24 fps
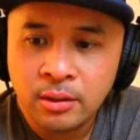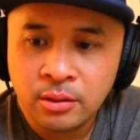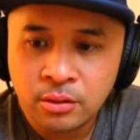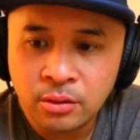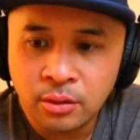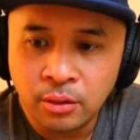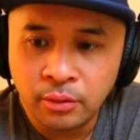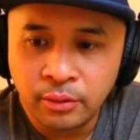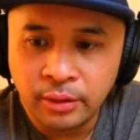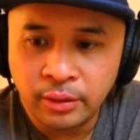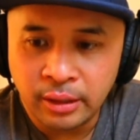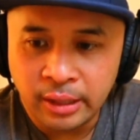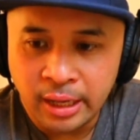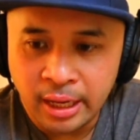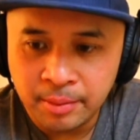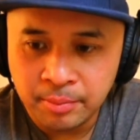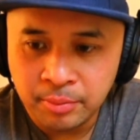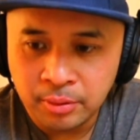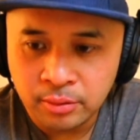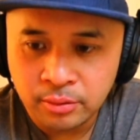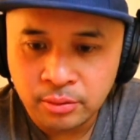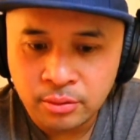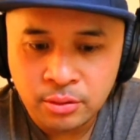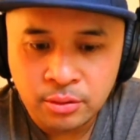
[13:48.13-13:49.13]
So they're
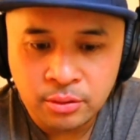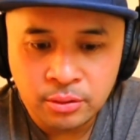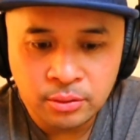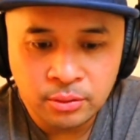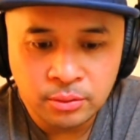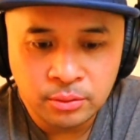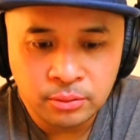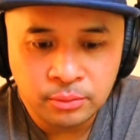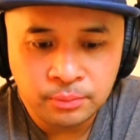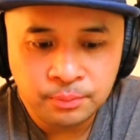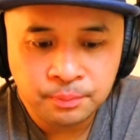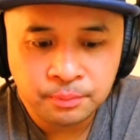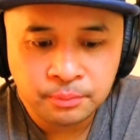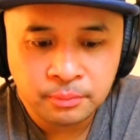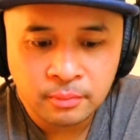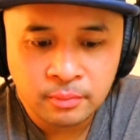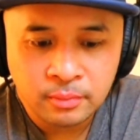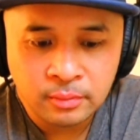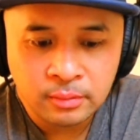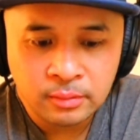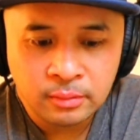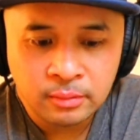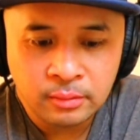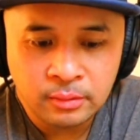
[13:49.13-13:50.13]
able to,
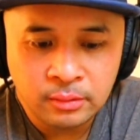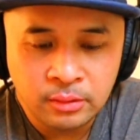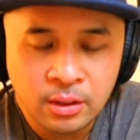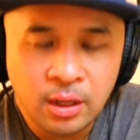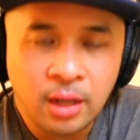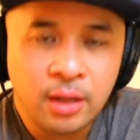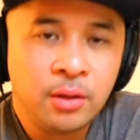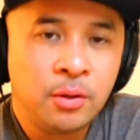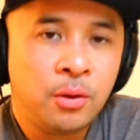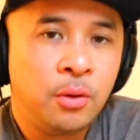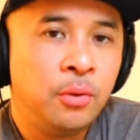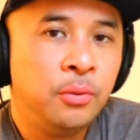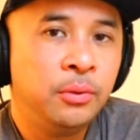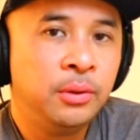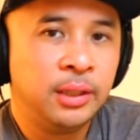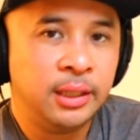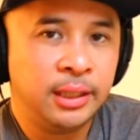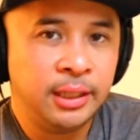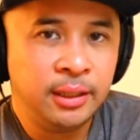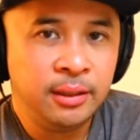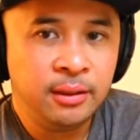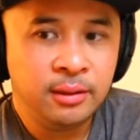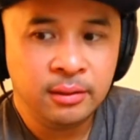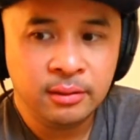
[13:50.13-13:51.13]
not
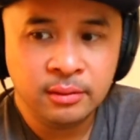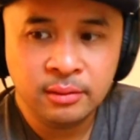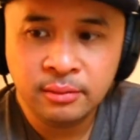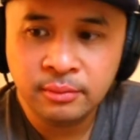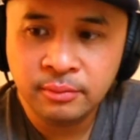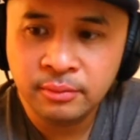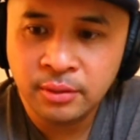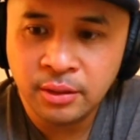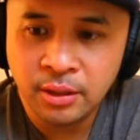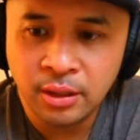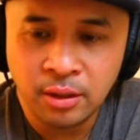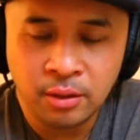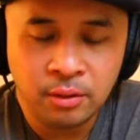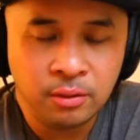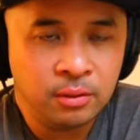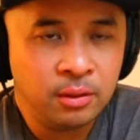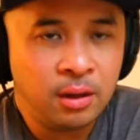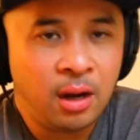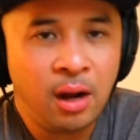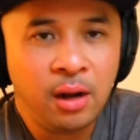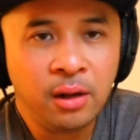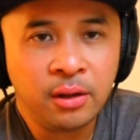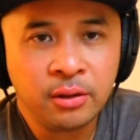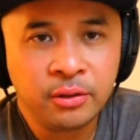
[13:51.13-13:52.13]
only, you know,
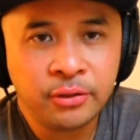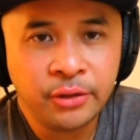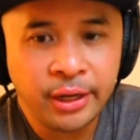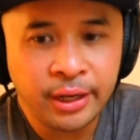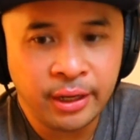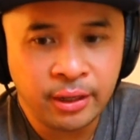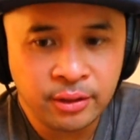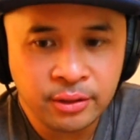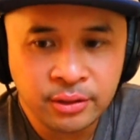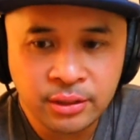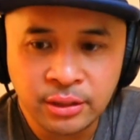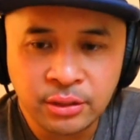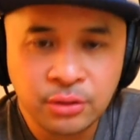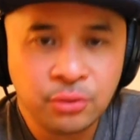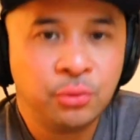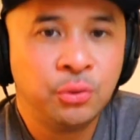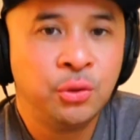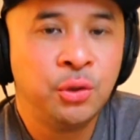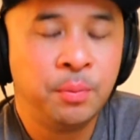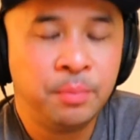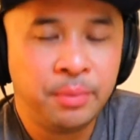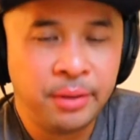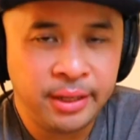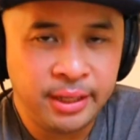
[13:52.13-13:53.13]
all creators, it's
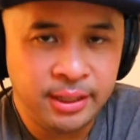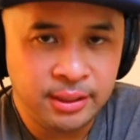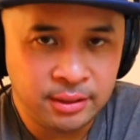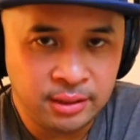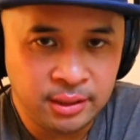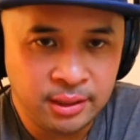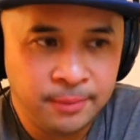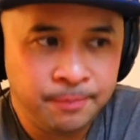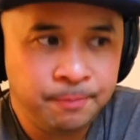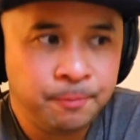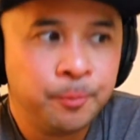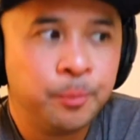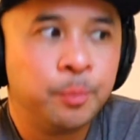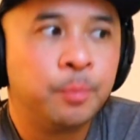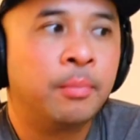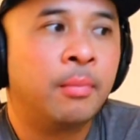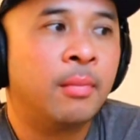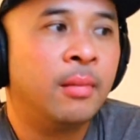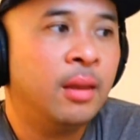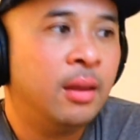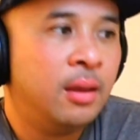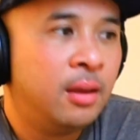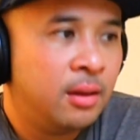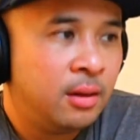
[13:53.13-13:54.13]
super easy
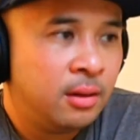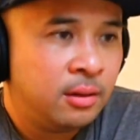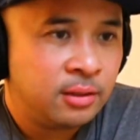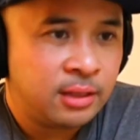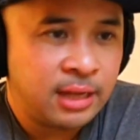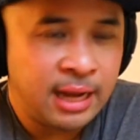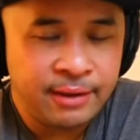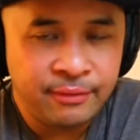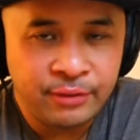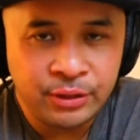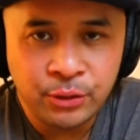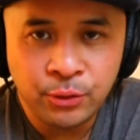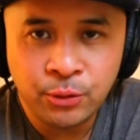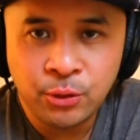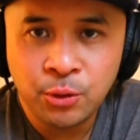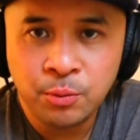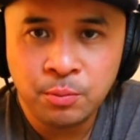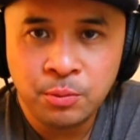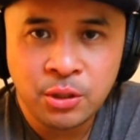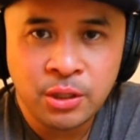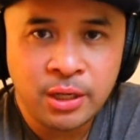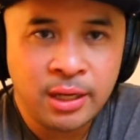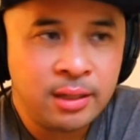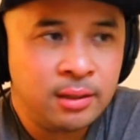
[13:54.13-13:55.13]
to have a
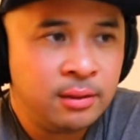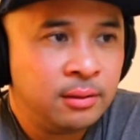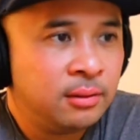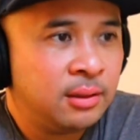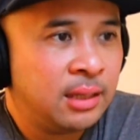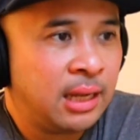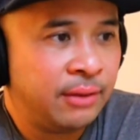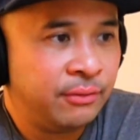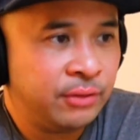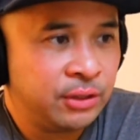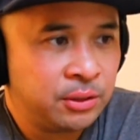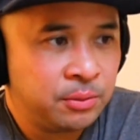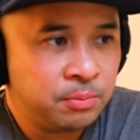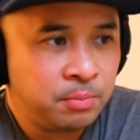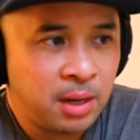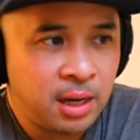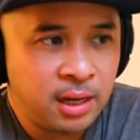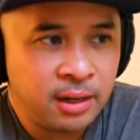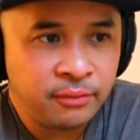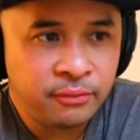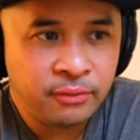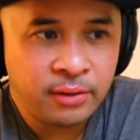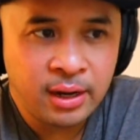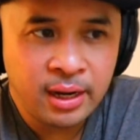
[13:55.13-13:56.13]
YouTube channel, to have a
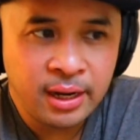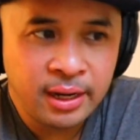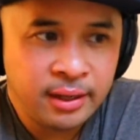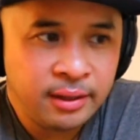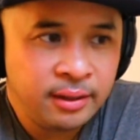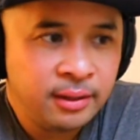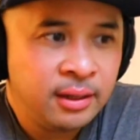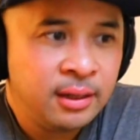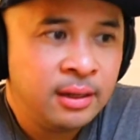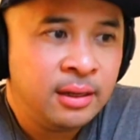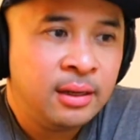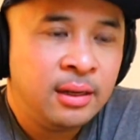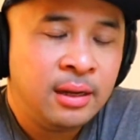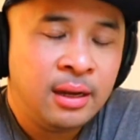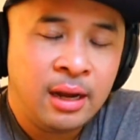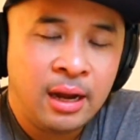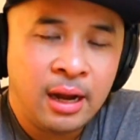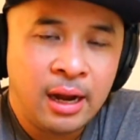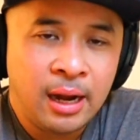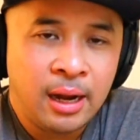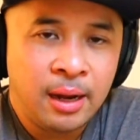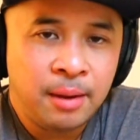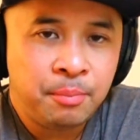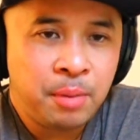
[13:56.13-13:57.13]
Spotify
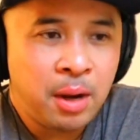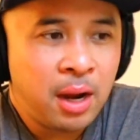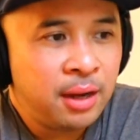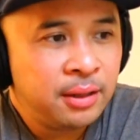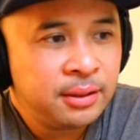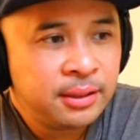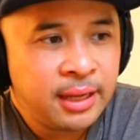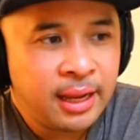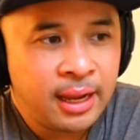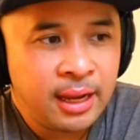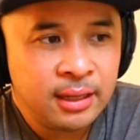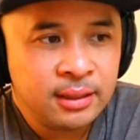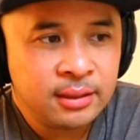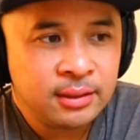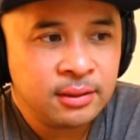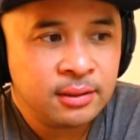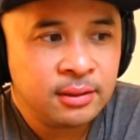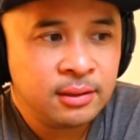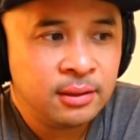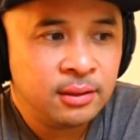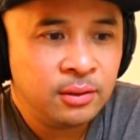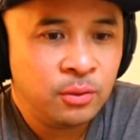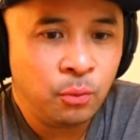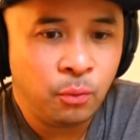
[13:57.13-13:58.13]

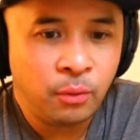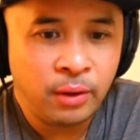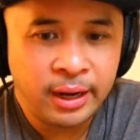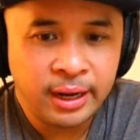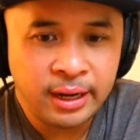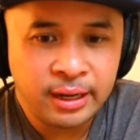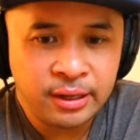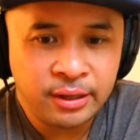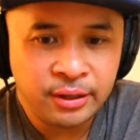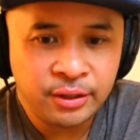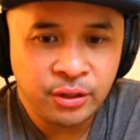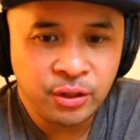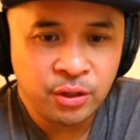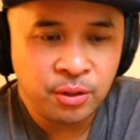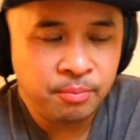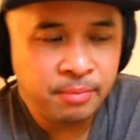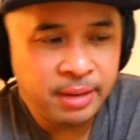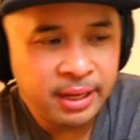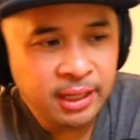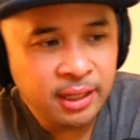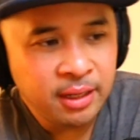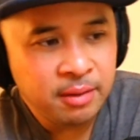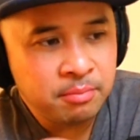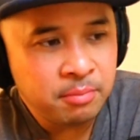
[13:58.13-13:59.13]
podcast, where you're
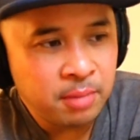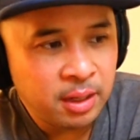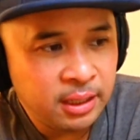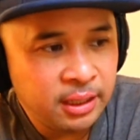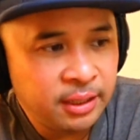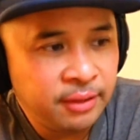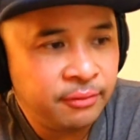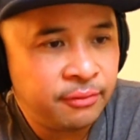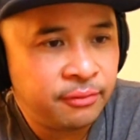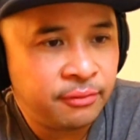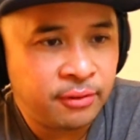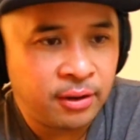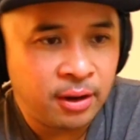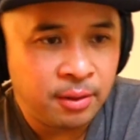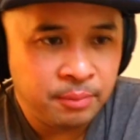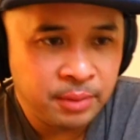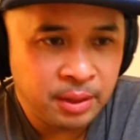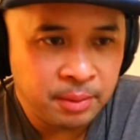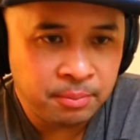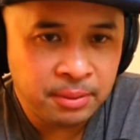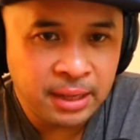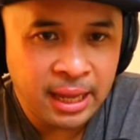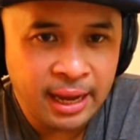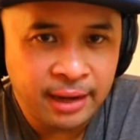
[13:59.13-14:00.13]
making money from
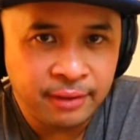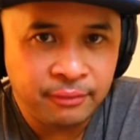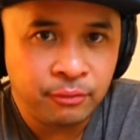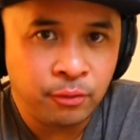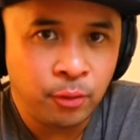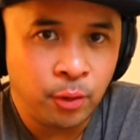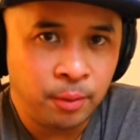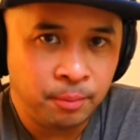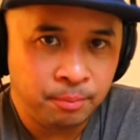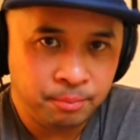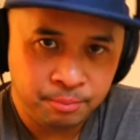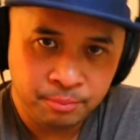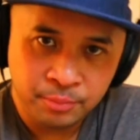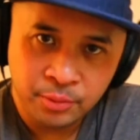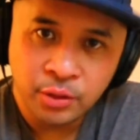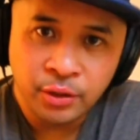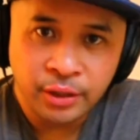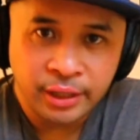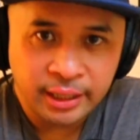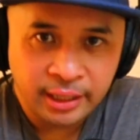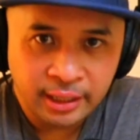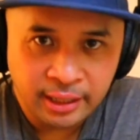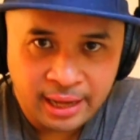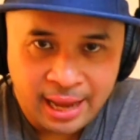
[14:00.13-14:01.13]
the platform.
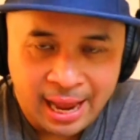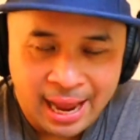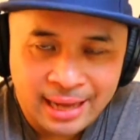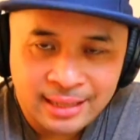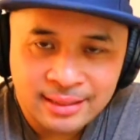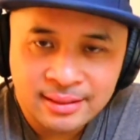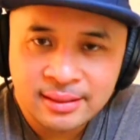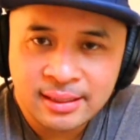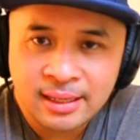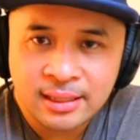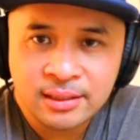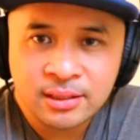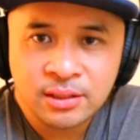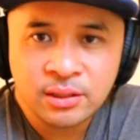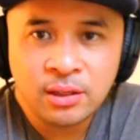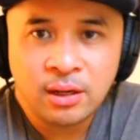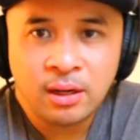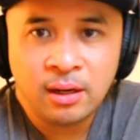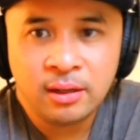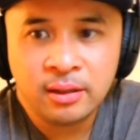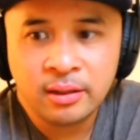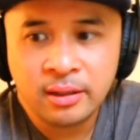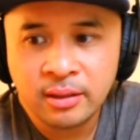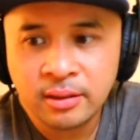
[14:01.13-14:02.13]
You're getting AdSense
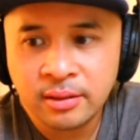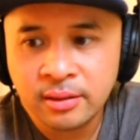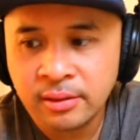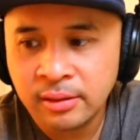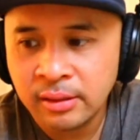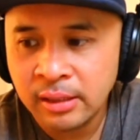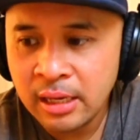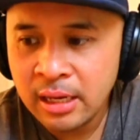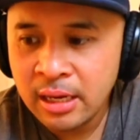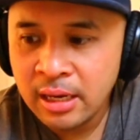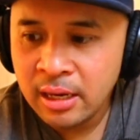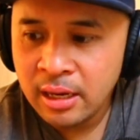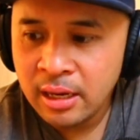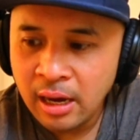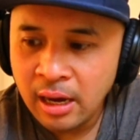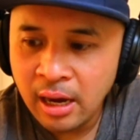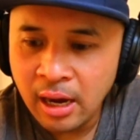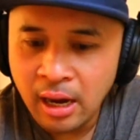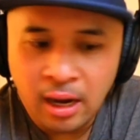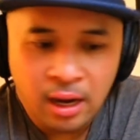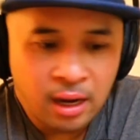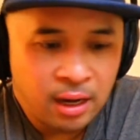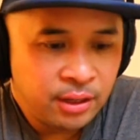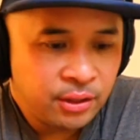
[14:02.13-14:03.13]
dollars.
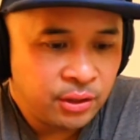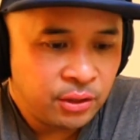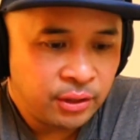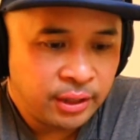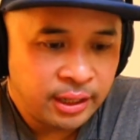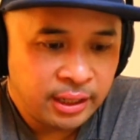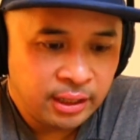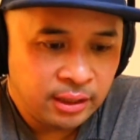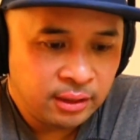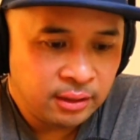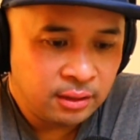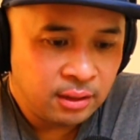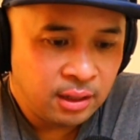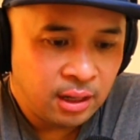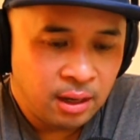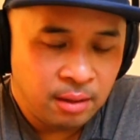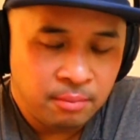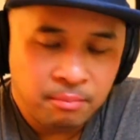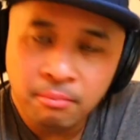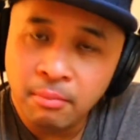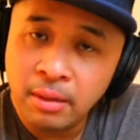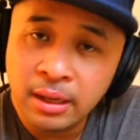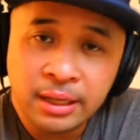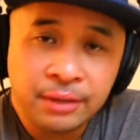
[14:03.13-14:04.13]
You're getting
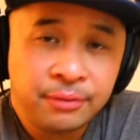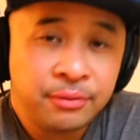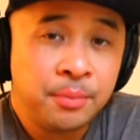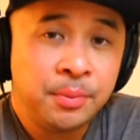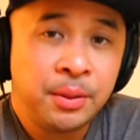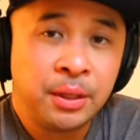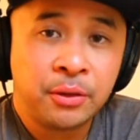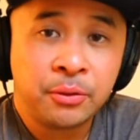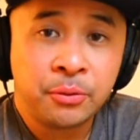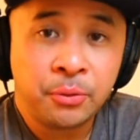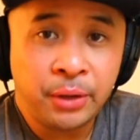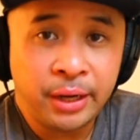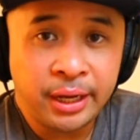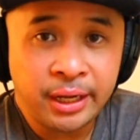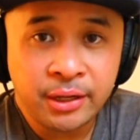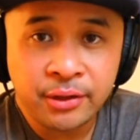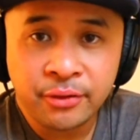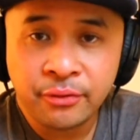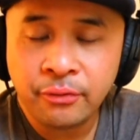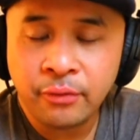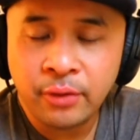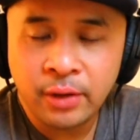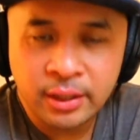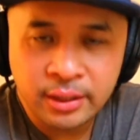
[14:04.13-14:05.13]
money from the
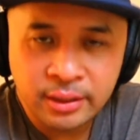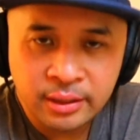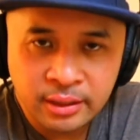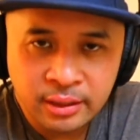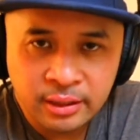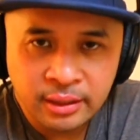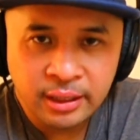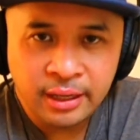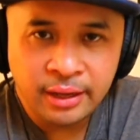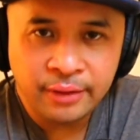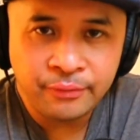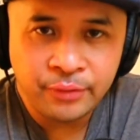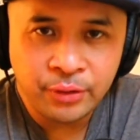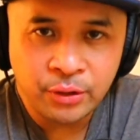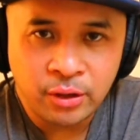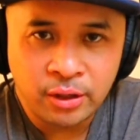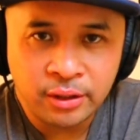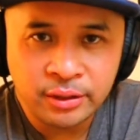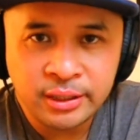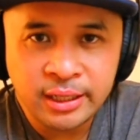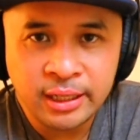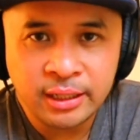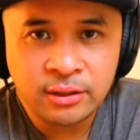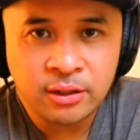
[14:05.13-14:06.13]
creator fund if you're
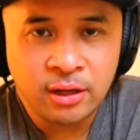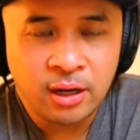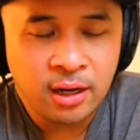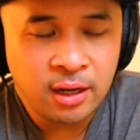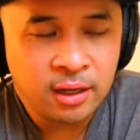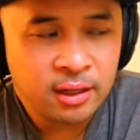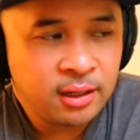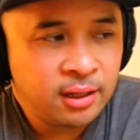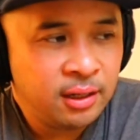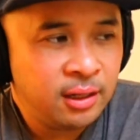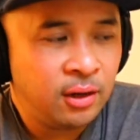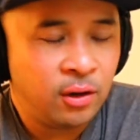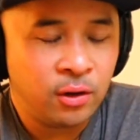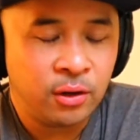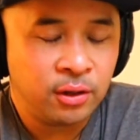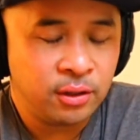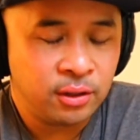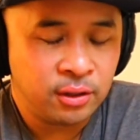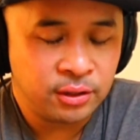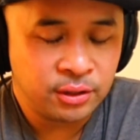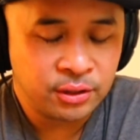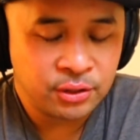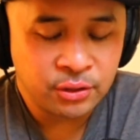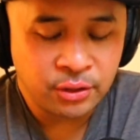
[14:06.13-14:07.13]
on TikTok
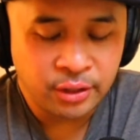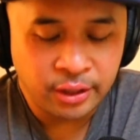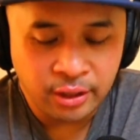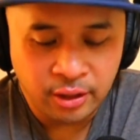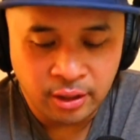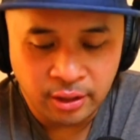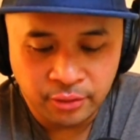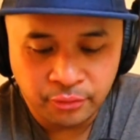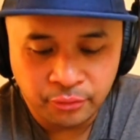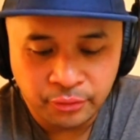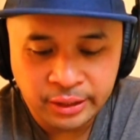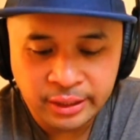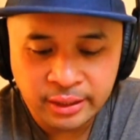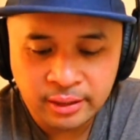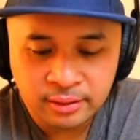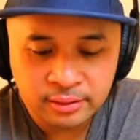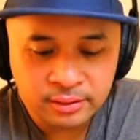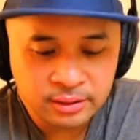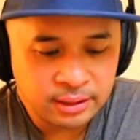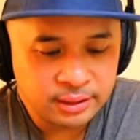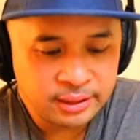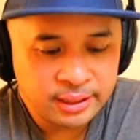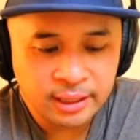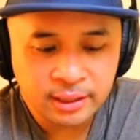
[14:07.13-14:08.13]
or sorry, on
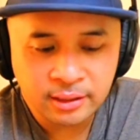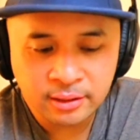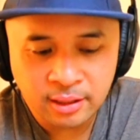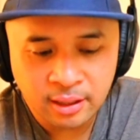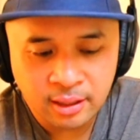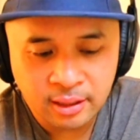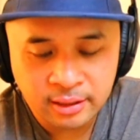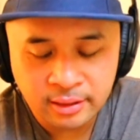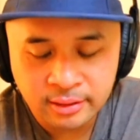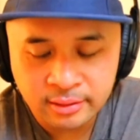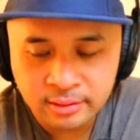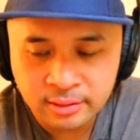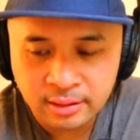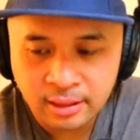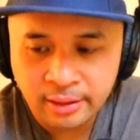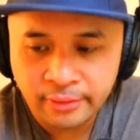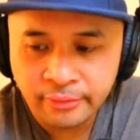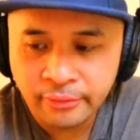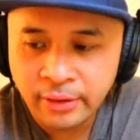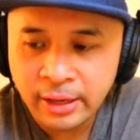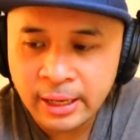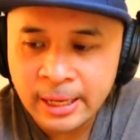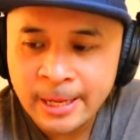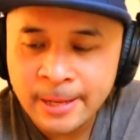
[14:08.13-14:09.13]
Reels and TikTok and
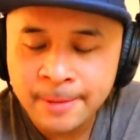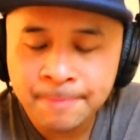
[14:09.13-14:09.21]
stuff.